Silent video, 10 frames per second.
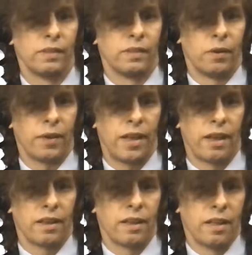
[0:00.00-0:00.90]

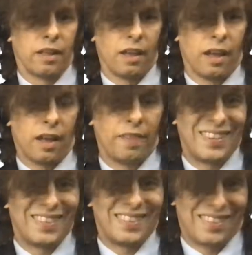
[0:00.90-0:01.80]
Okay,
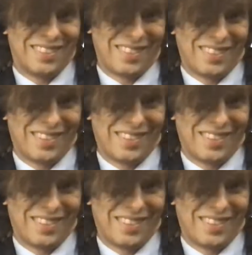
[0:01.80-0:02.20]
this is